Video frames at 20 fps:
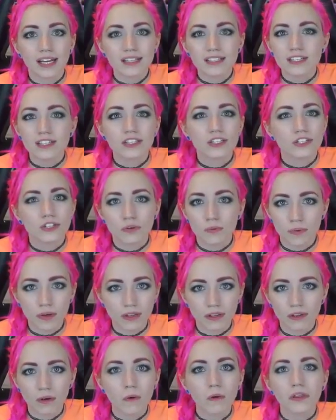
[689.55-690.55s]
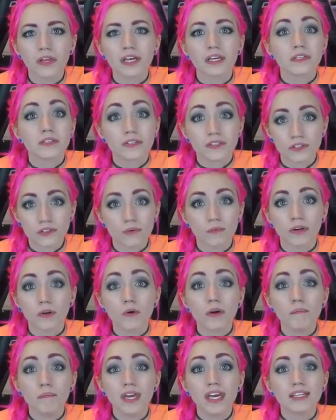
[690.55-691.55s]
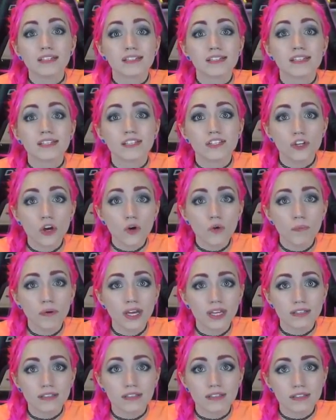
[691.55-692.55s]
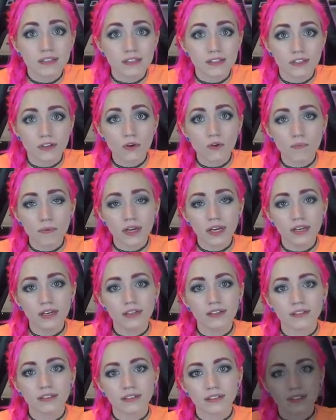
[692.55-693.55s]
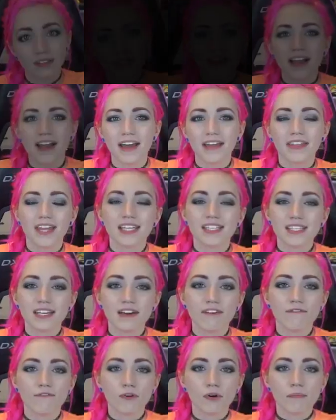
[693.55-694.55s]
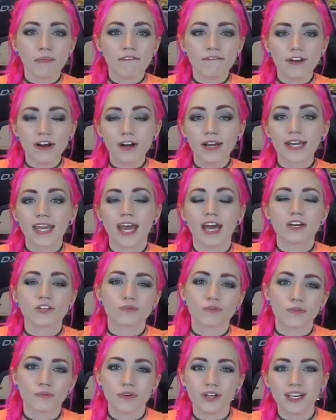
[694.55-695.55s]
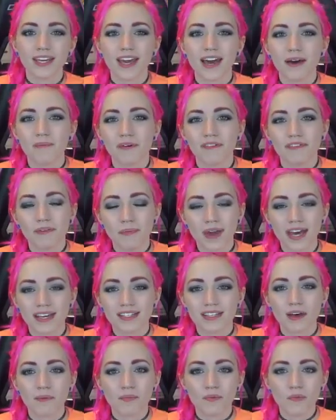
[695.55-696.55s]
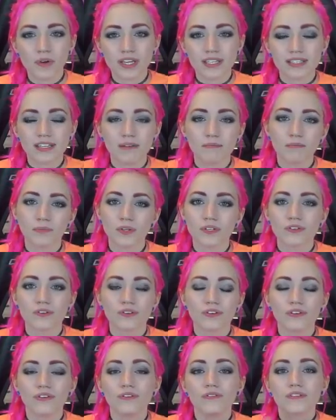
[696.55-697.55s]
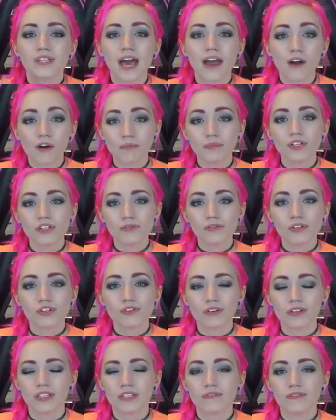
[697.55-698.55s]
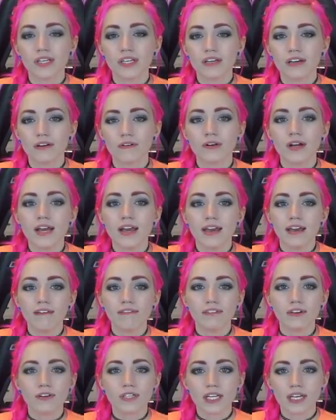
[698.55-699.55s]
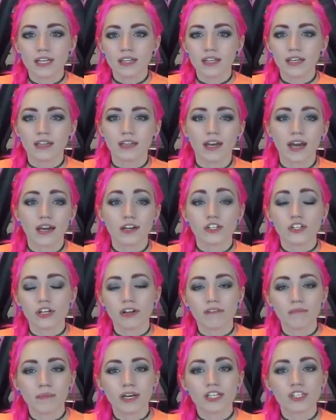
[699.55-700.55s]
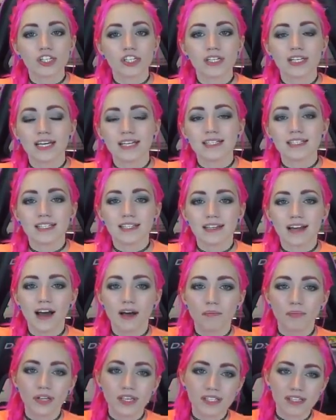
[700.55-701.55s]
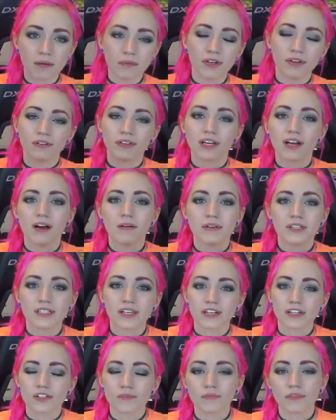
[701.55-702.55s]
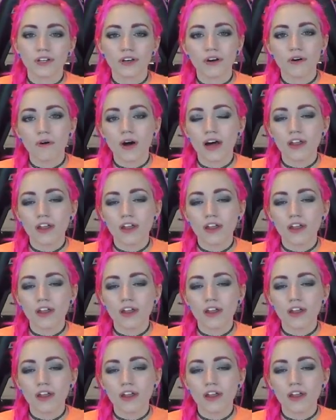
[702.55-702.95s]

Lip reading: It's stupid. The whole thing is stupid. Quit being stupid, stupid. And that's it for my very casual recap of the past couple weeks in Blizzard news. I hope that you enjoyed this video. If there's anything that I should have mentioned and did not, please let me know in the comment section below.